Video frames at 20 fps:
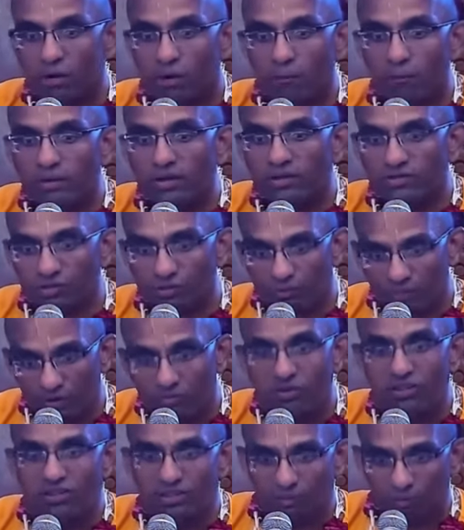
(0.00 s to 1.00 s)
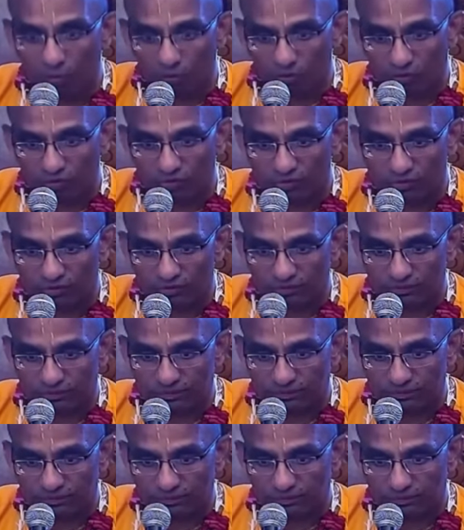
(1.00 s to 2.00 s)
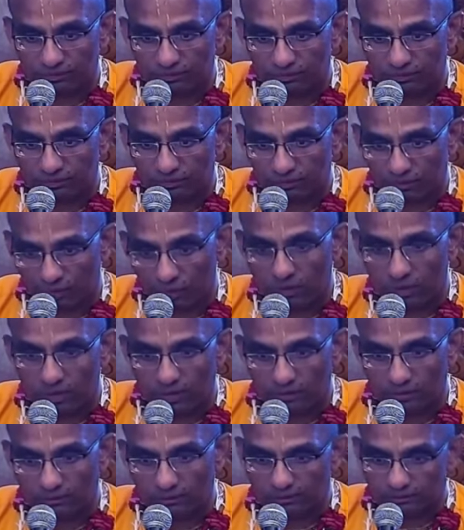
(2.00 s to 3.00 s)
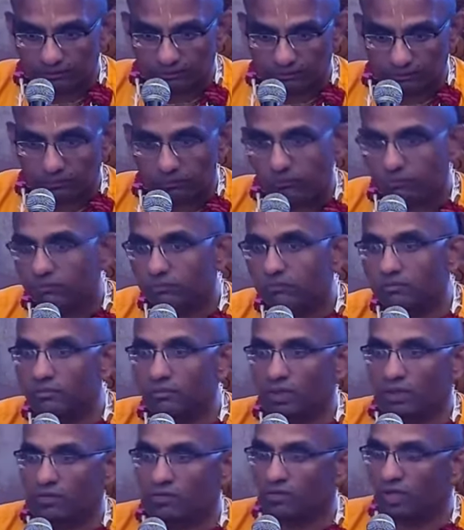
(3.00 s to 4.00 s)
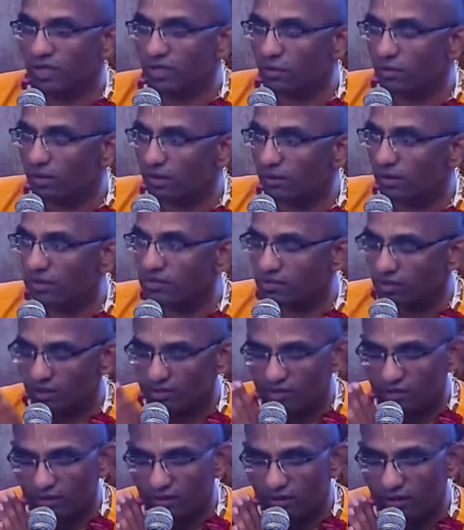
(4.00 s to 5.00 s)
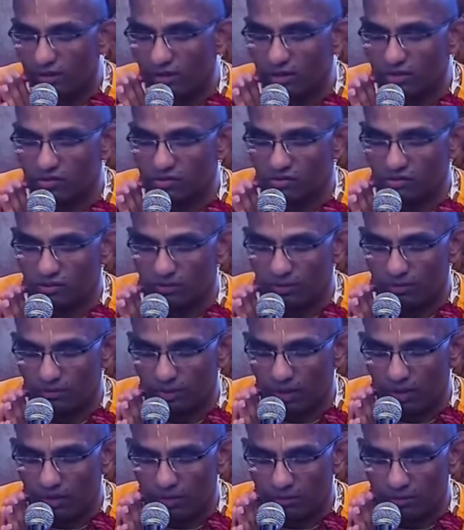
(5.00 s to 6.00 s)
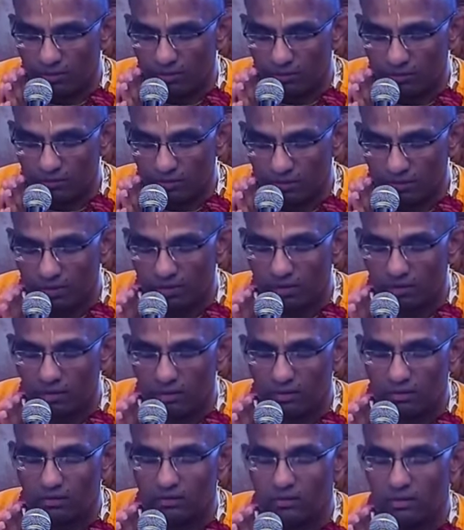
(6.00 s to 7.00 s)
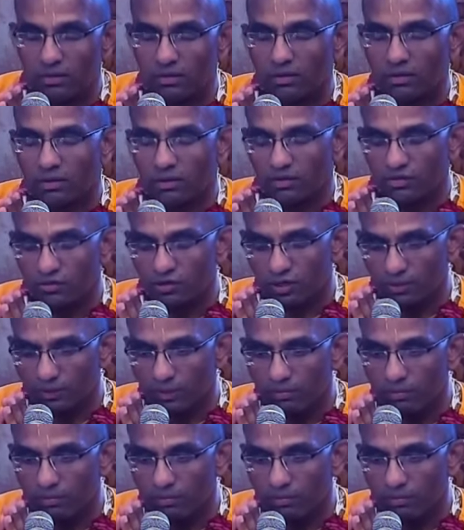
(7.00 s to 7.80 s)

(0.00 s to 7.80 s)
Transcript: a competition between the modes. Okay. So thank you very much. Grantaraj Shrimad Bhagavatam ki, Srila